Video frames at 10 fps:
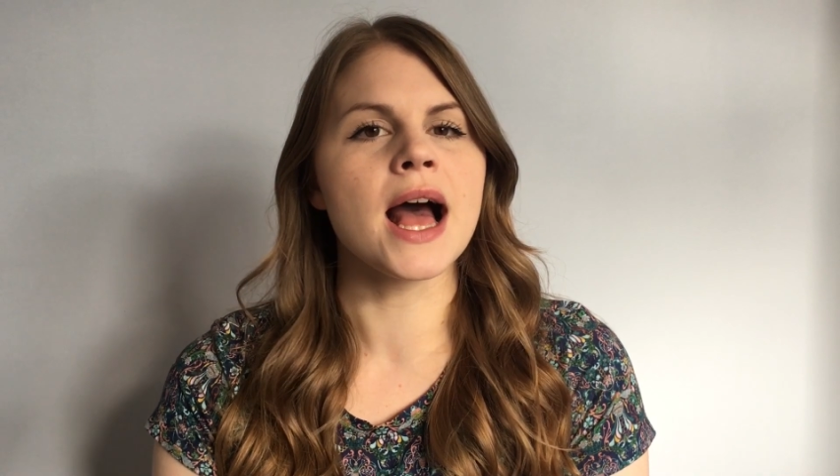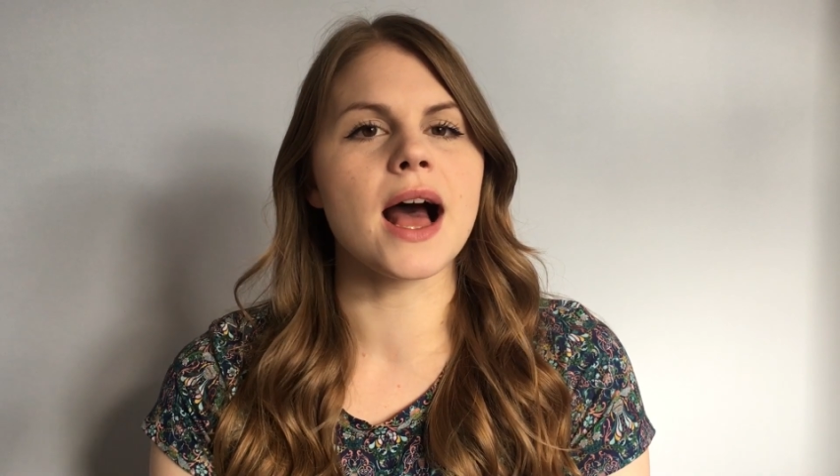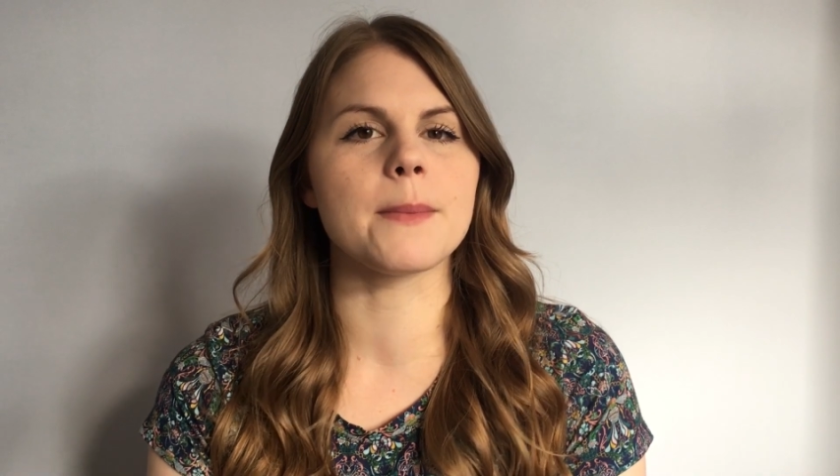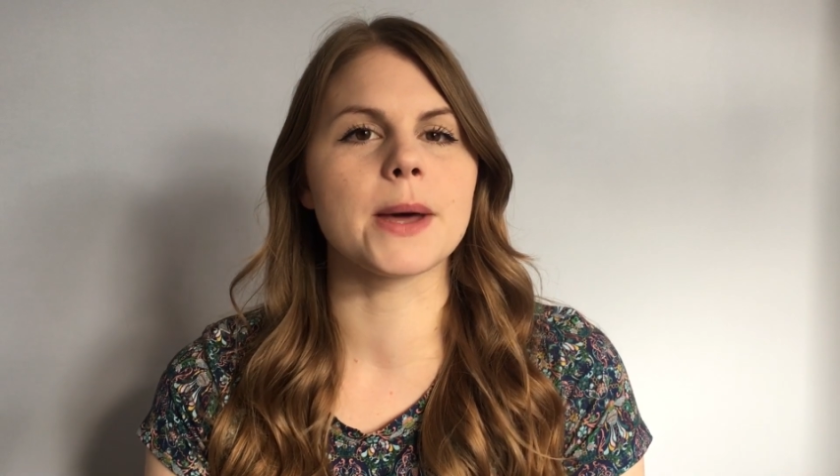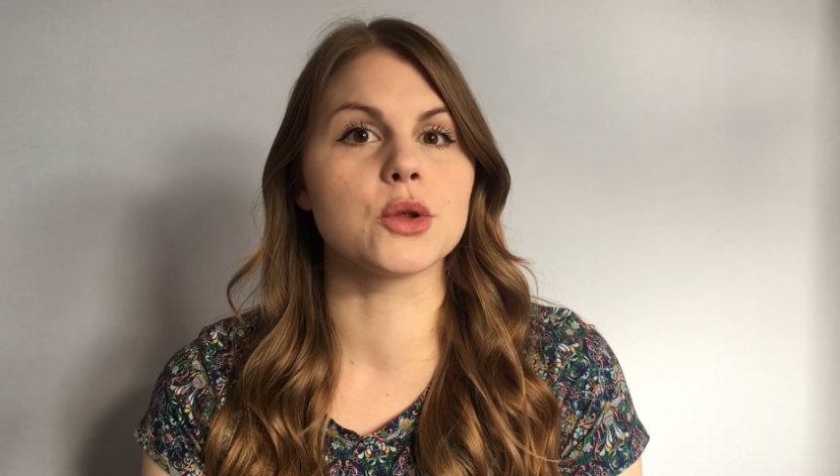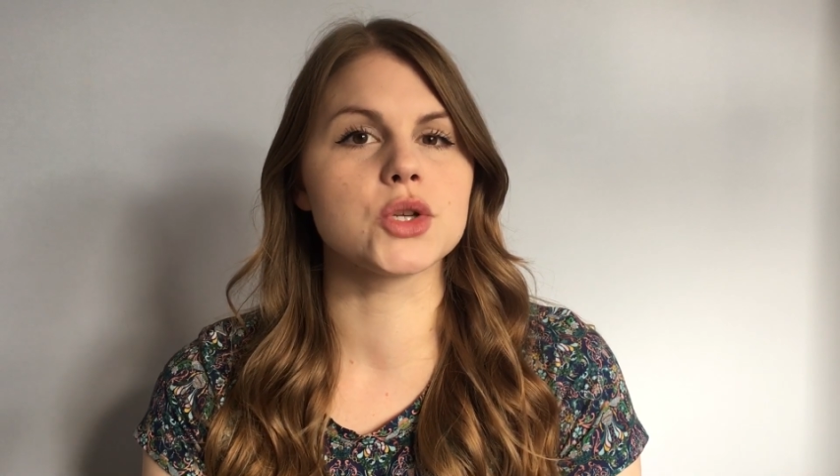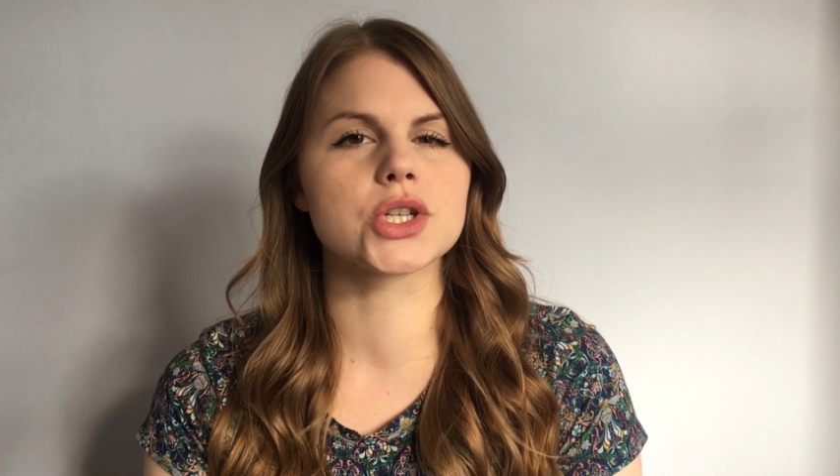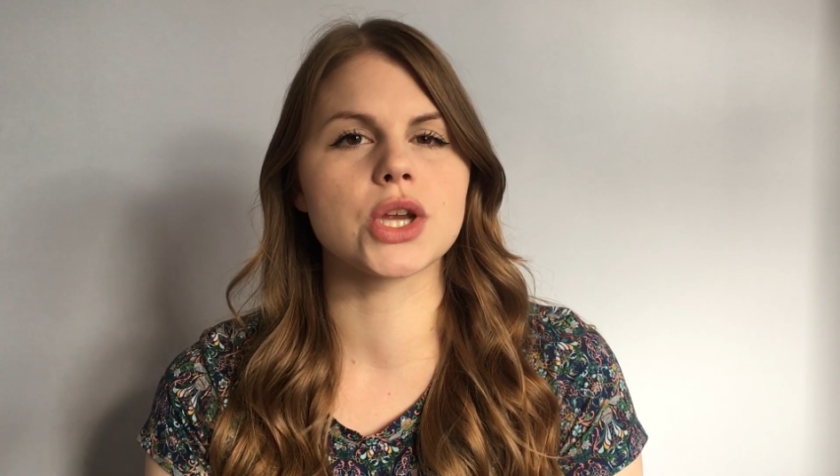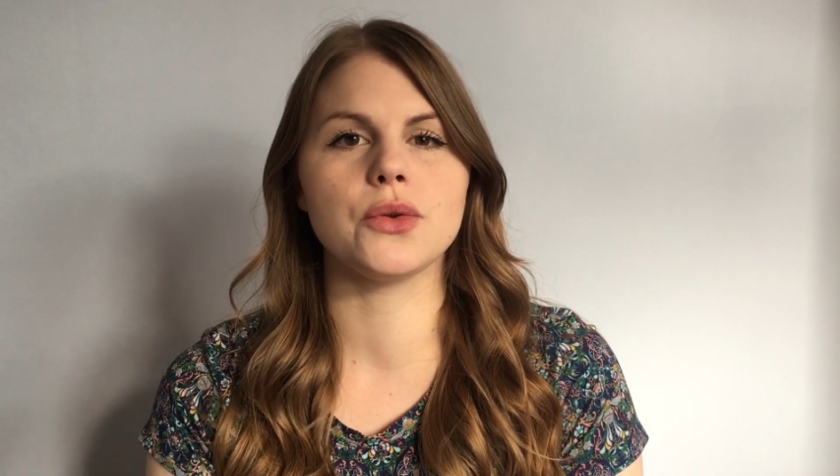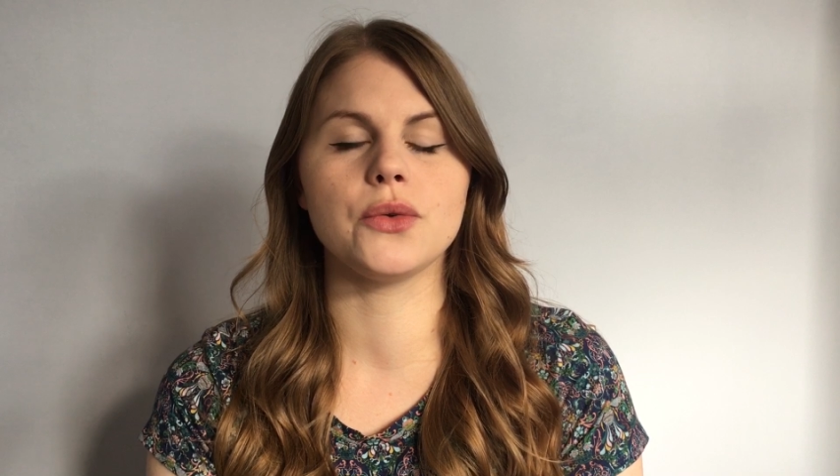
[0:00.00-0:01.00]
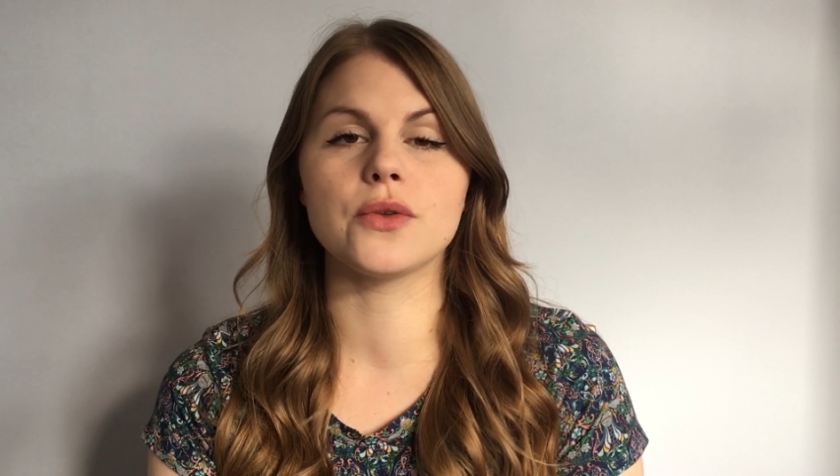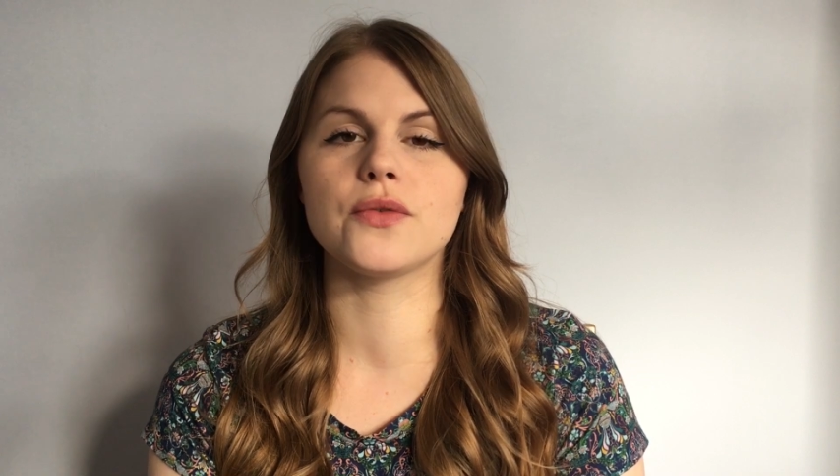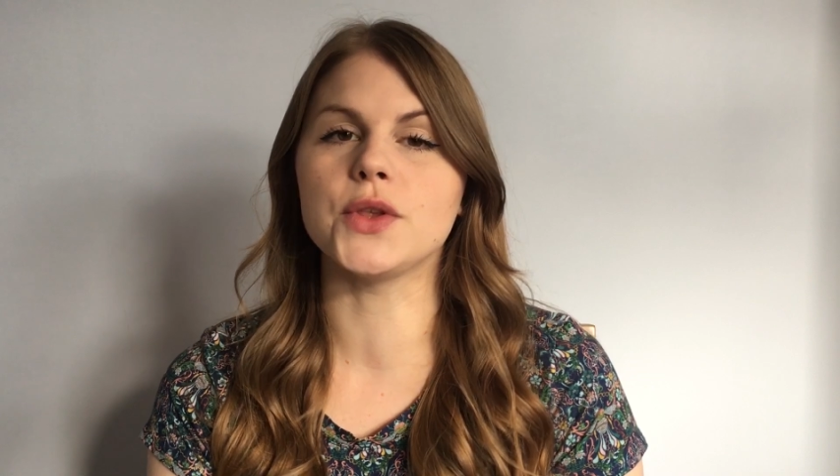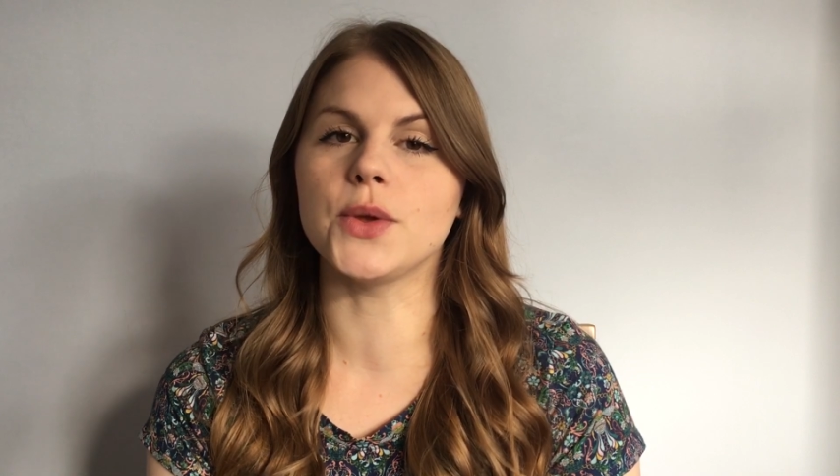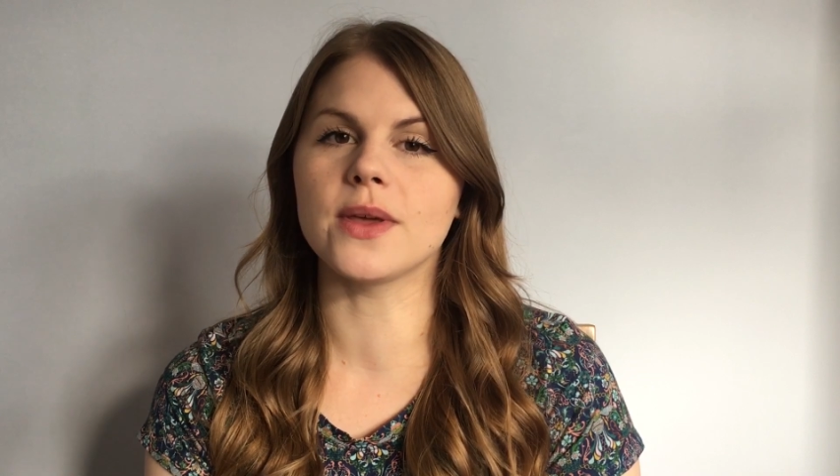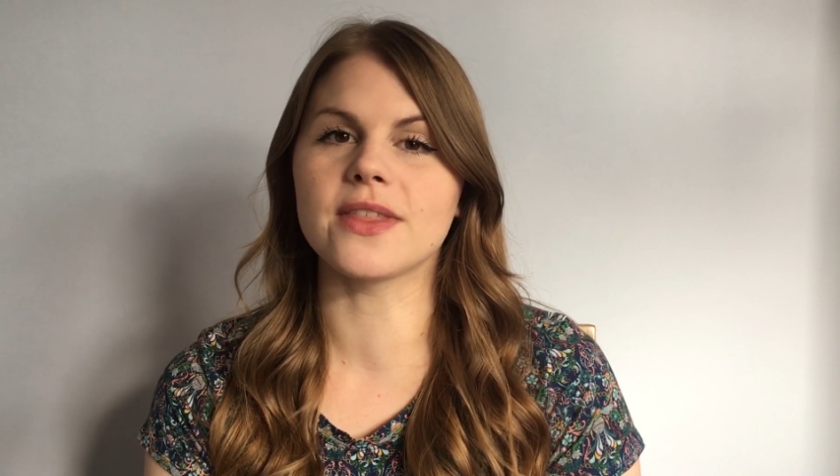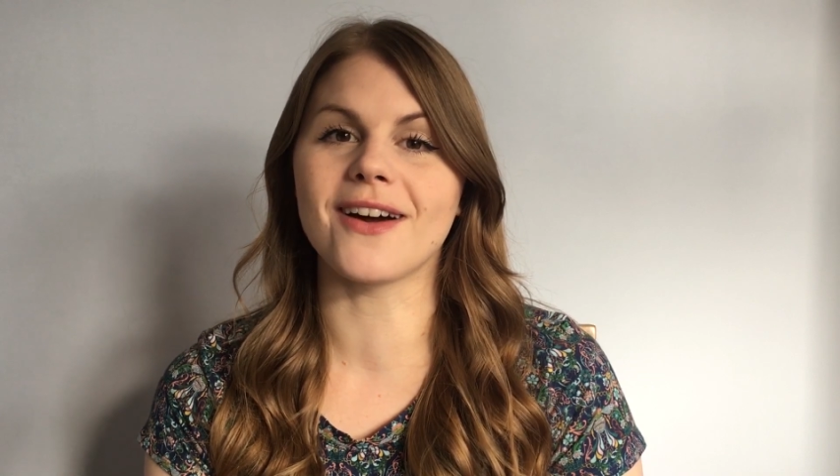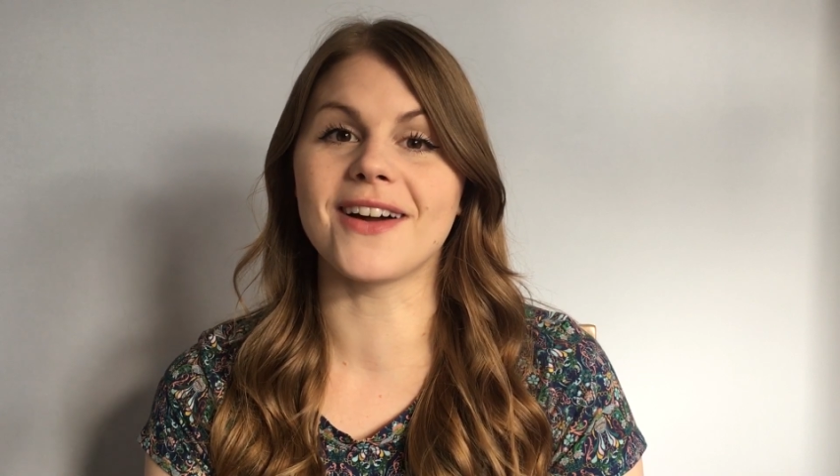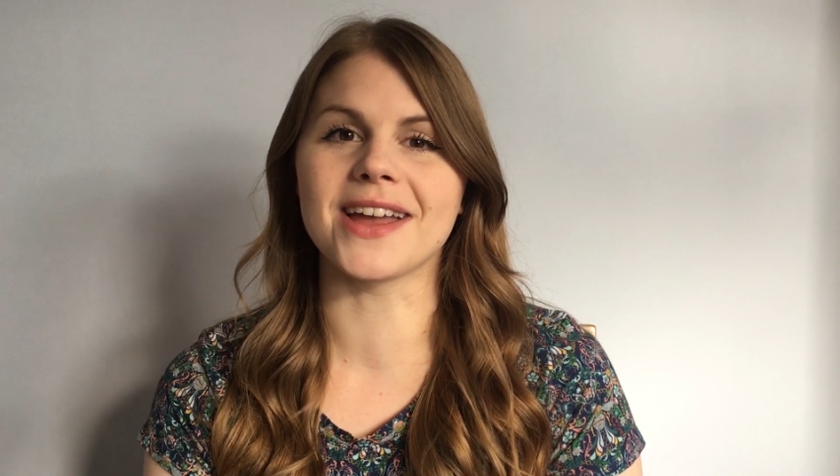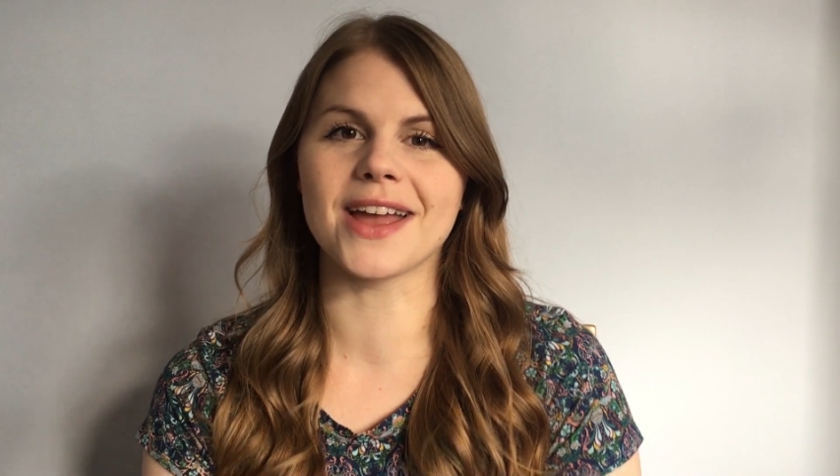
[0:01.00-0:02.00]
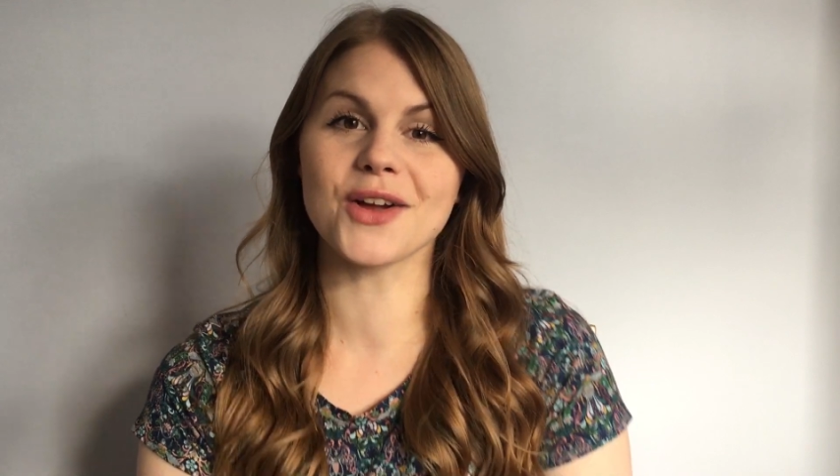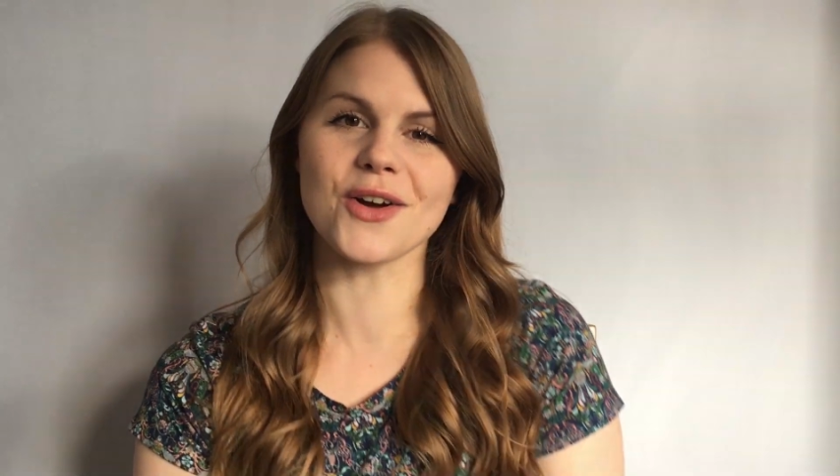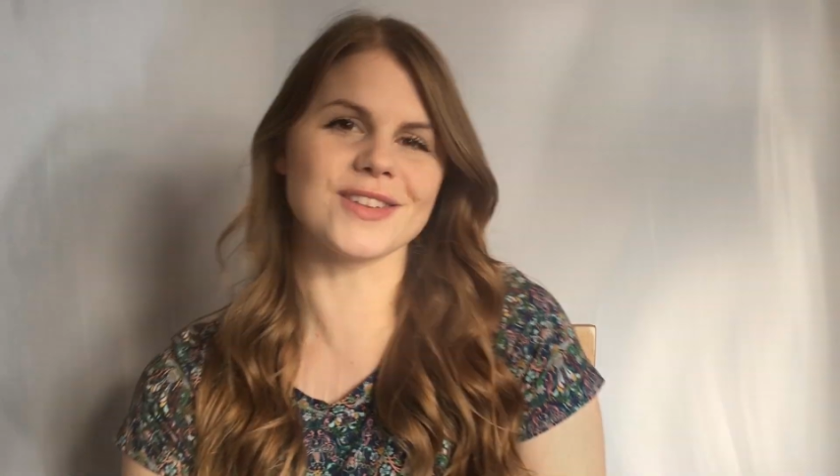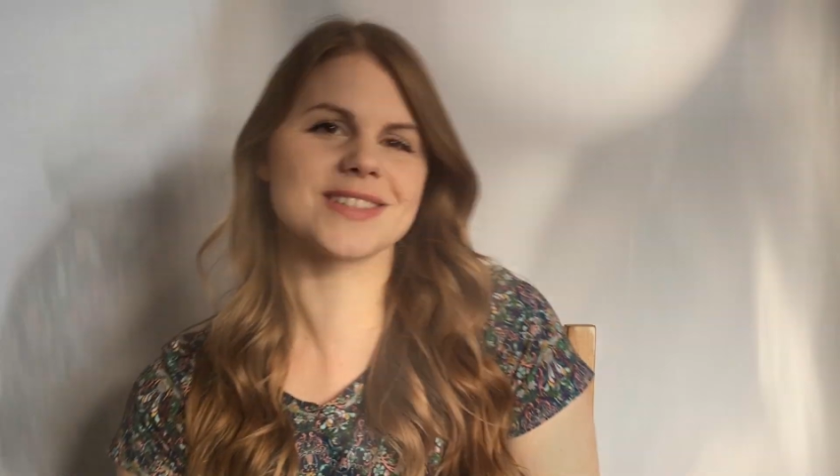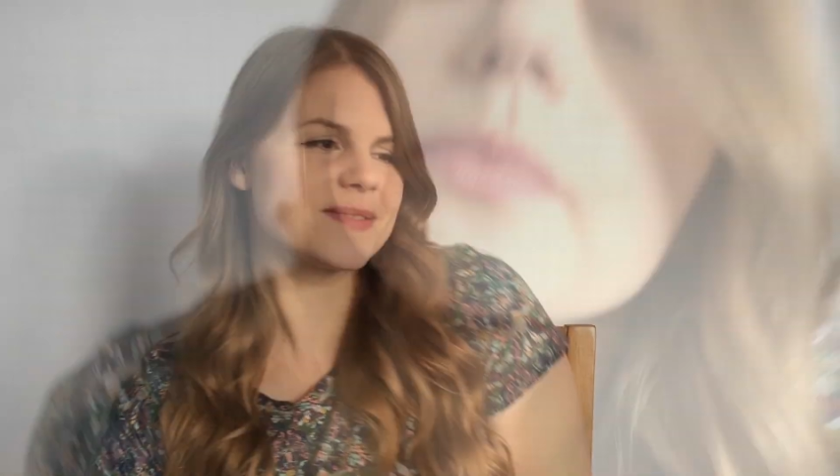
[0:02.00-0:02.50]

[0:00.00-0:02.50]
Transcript: and I'll just show you the few that I got.